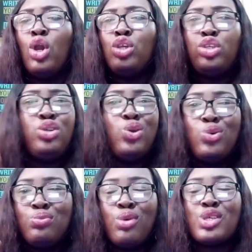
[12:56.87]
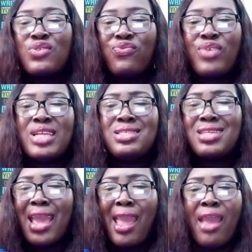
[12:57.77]
you must
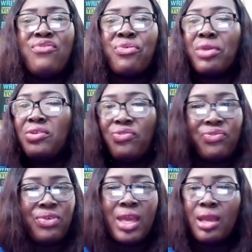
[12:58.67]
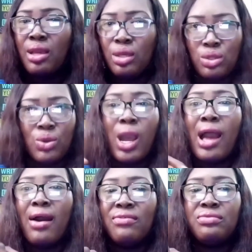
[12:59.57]
face every fear you have.